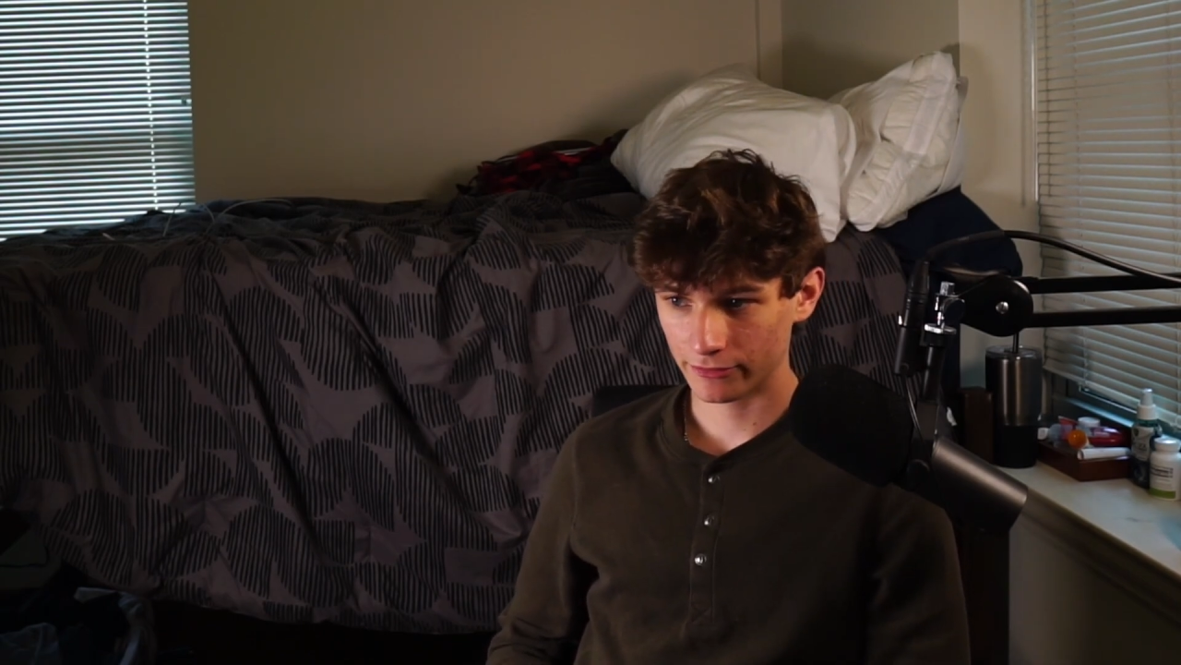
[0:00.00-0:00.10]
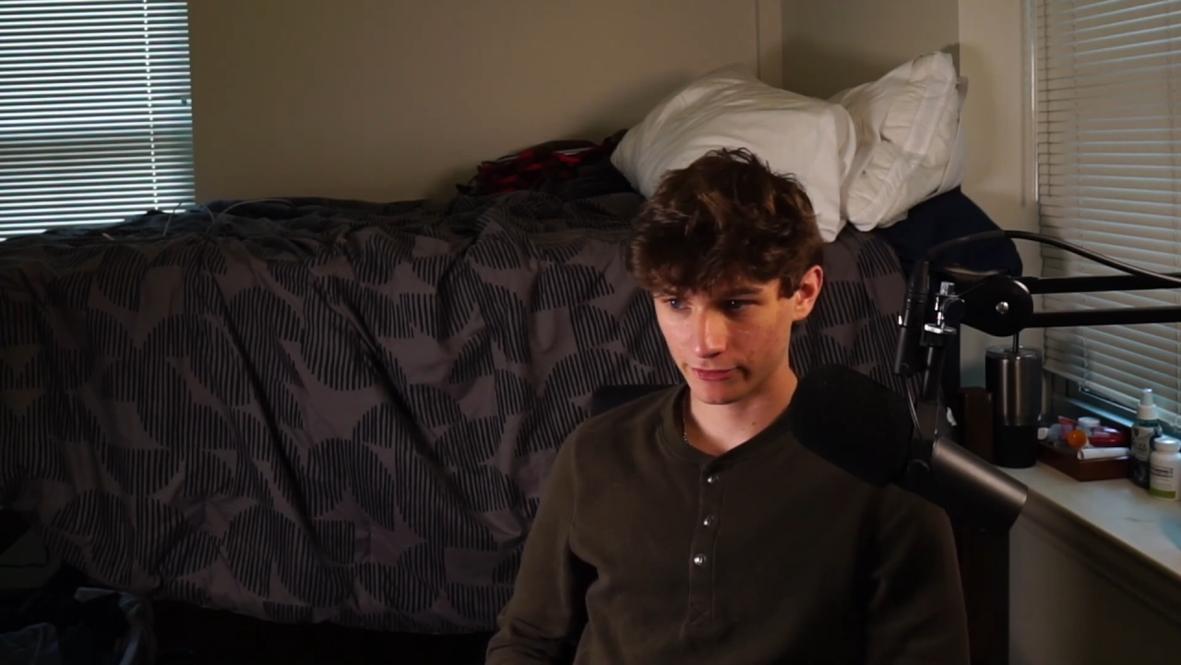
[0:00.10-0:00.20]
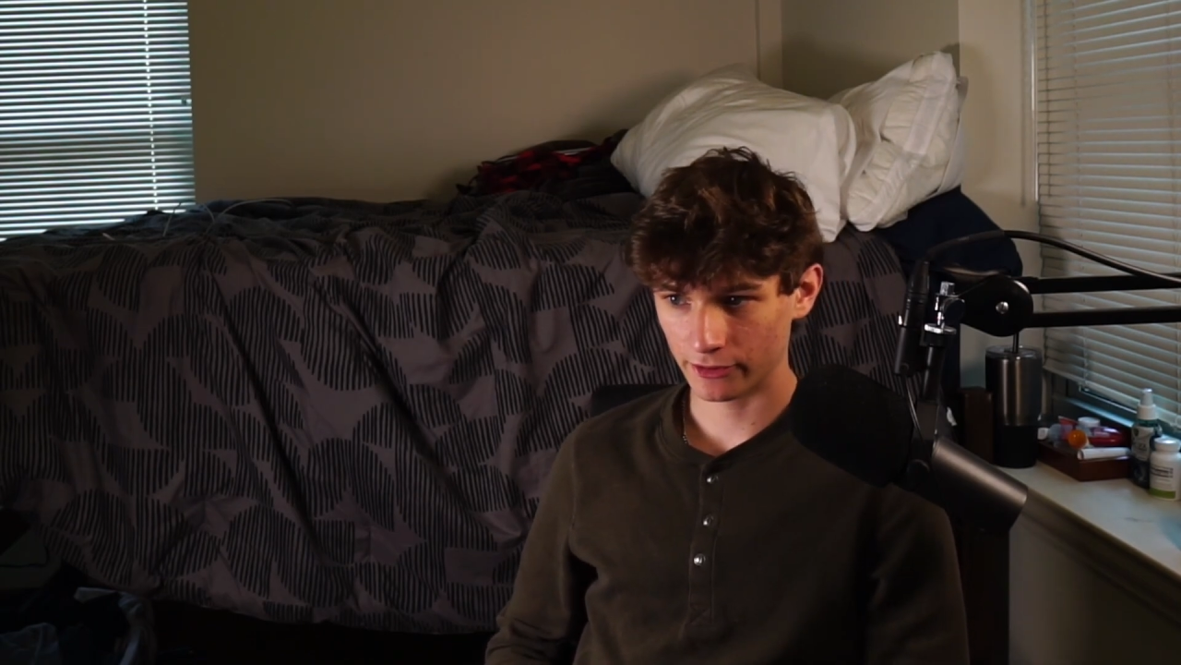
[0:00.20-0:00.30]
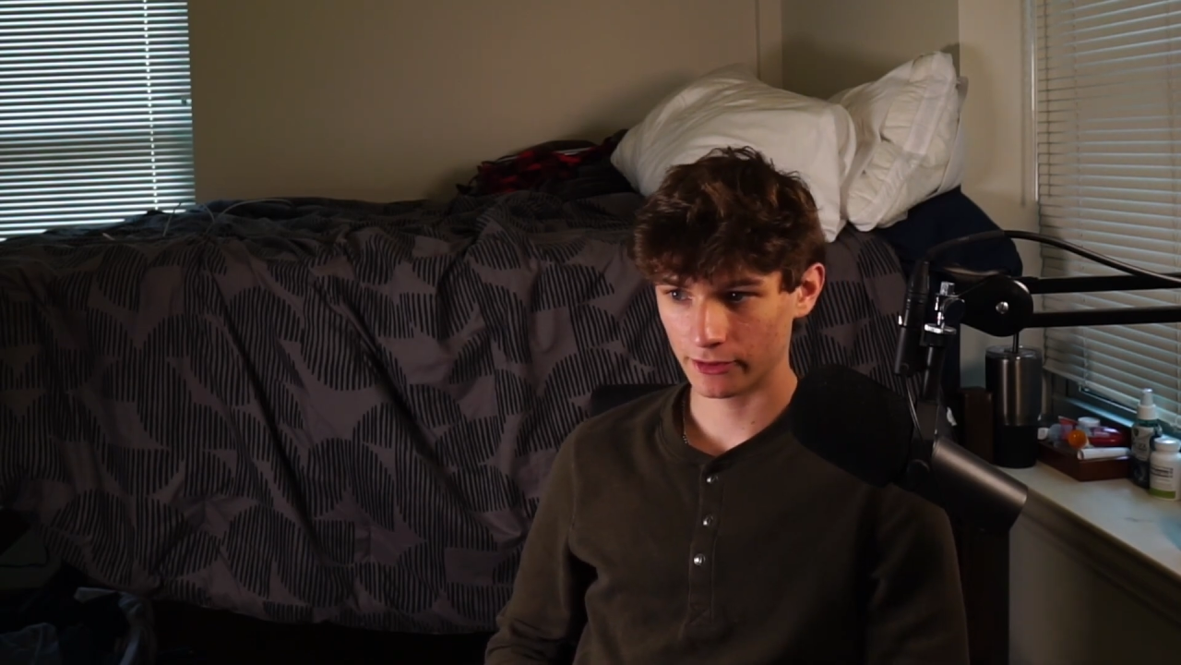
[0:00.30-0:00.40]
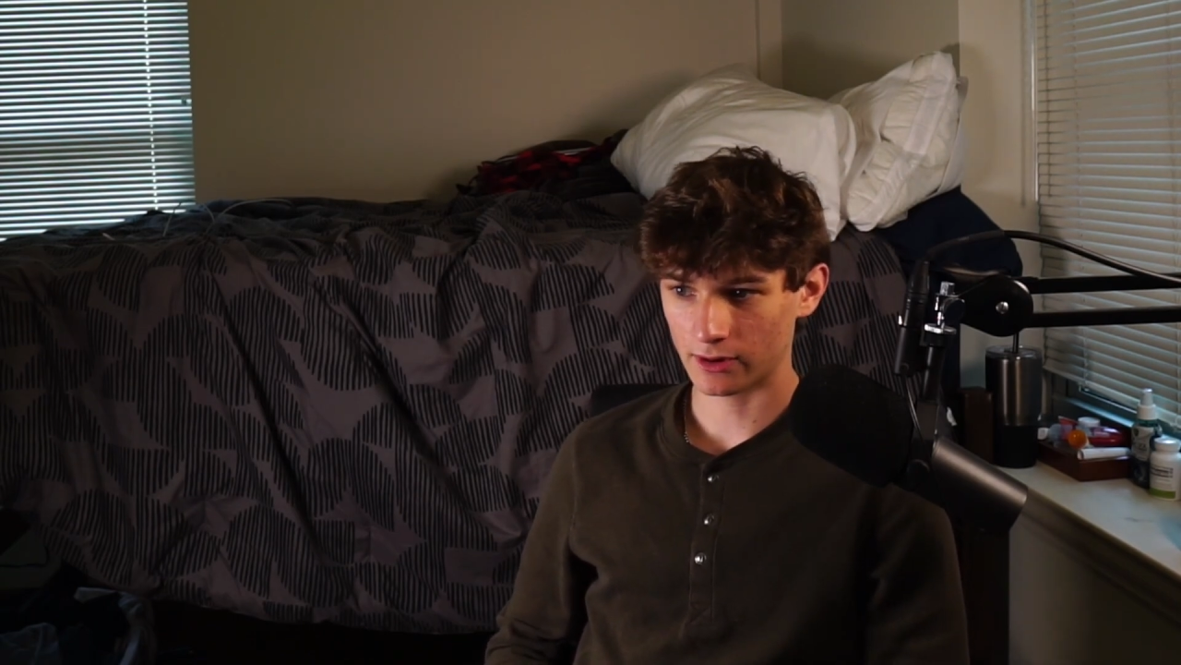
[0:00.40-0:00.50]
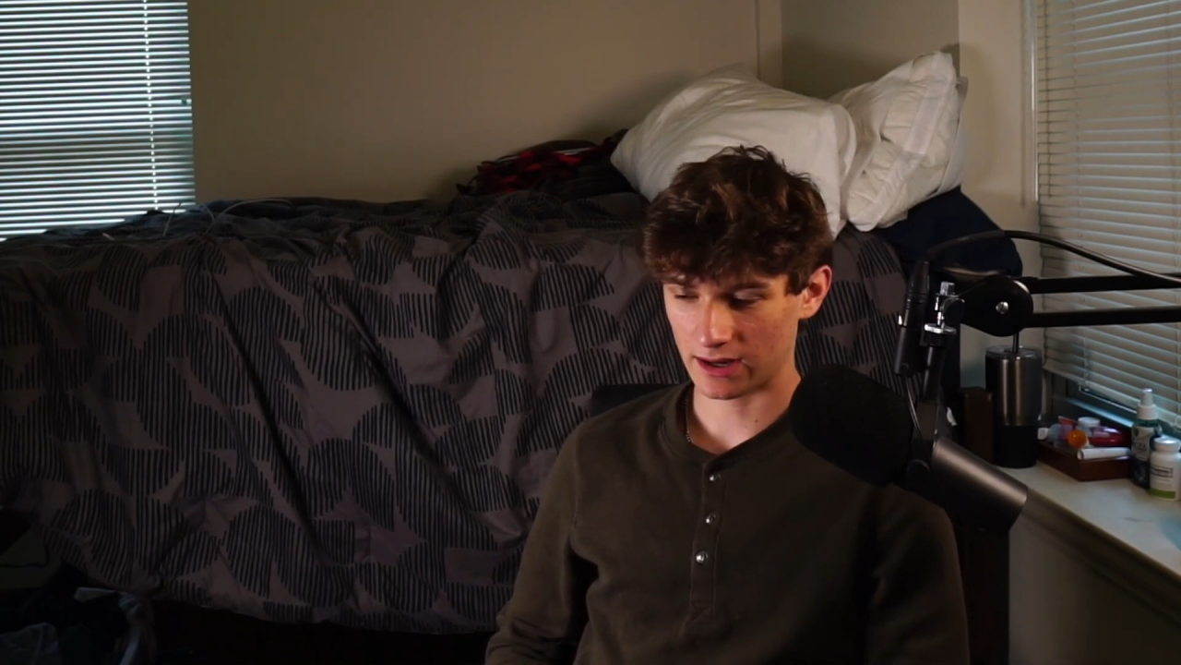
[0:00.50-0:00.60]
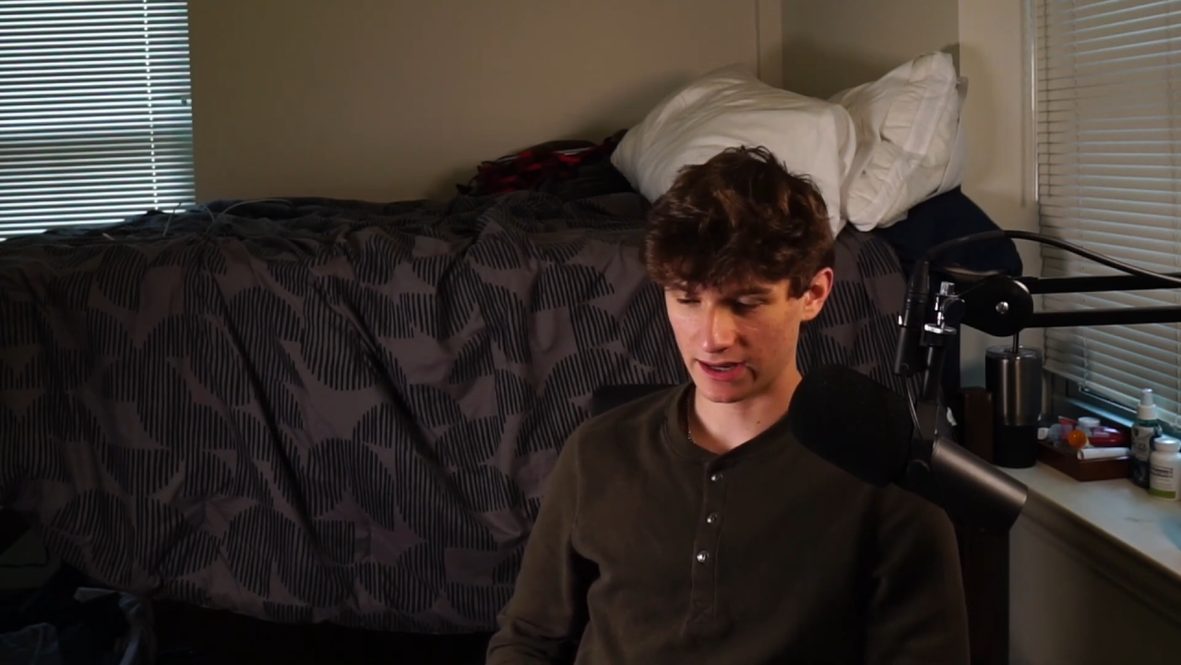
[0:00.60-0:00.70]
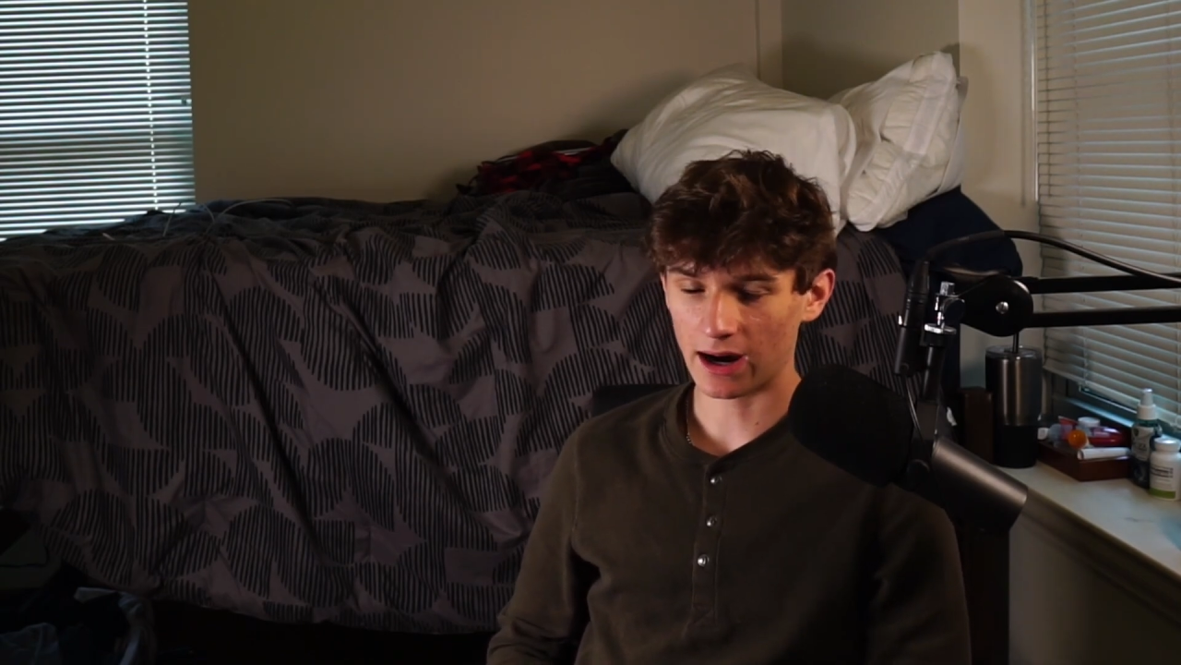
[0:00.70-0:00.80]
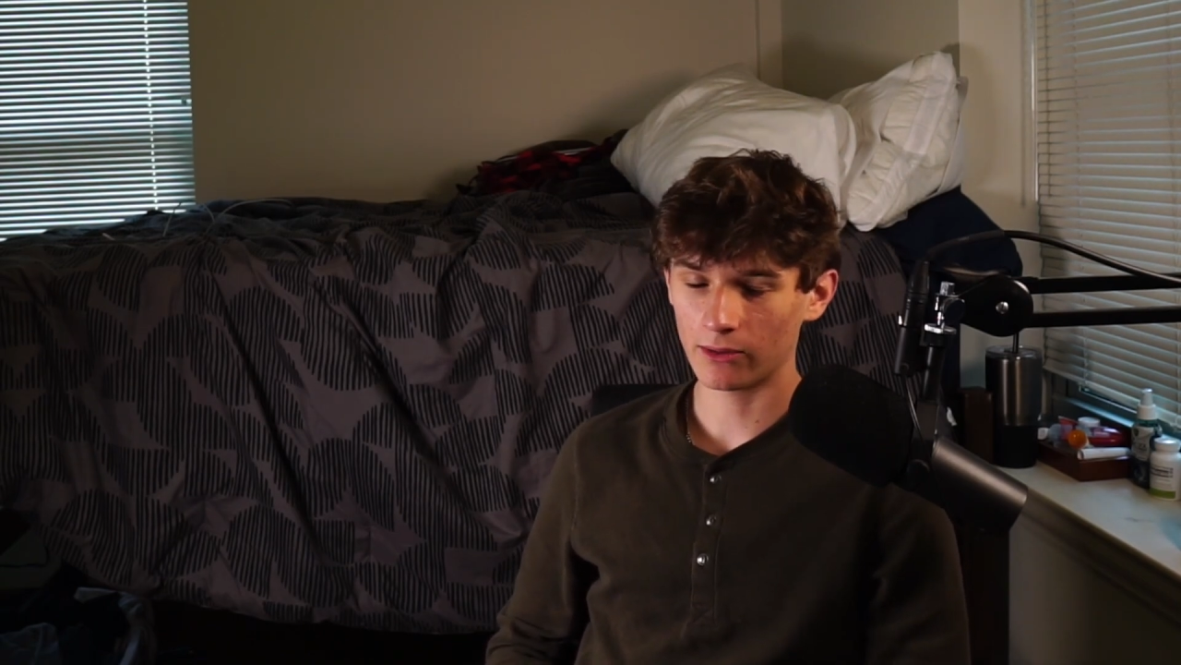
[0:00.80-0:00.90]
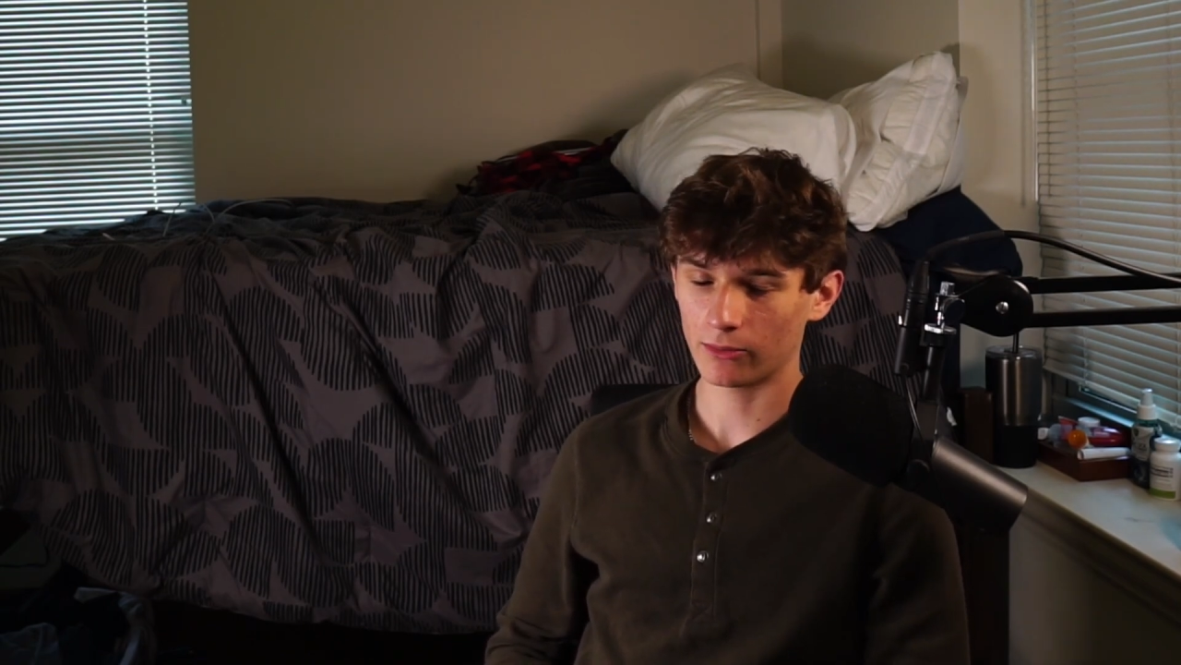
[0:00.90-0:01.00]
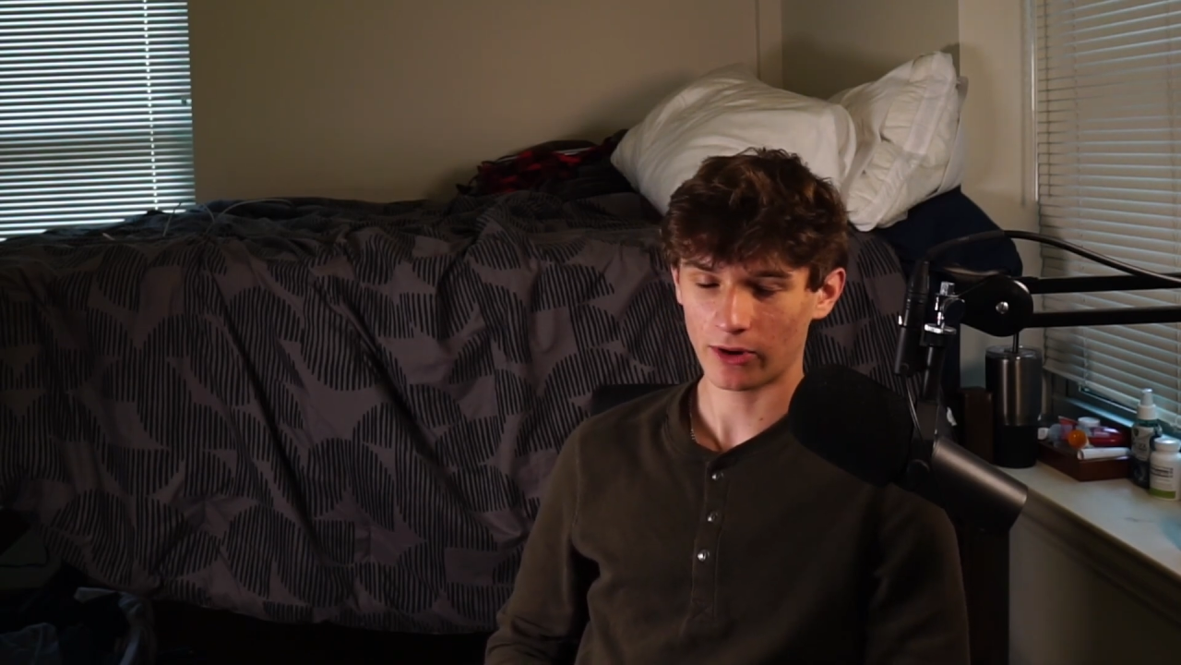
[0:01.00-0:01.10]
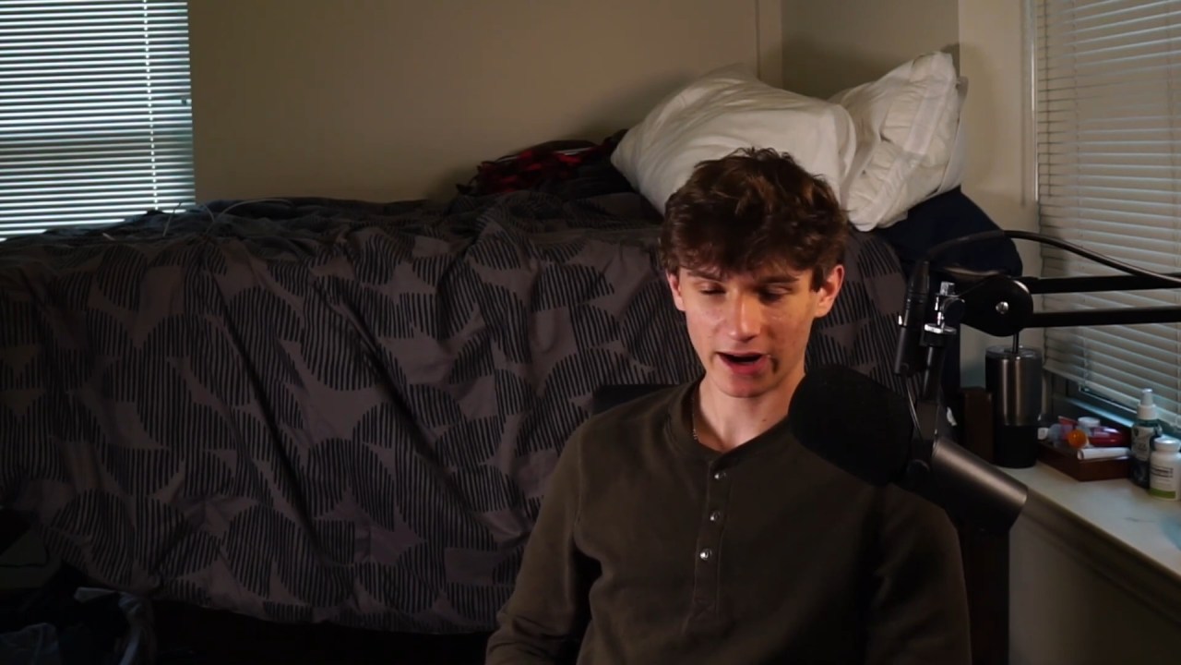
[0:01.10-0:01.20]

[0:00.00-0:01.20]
for, right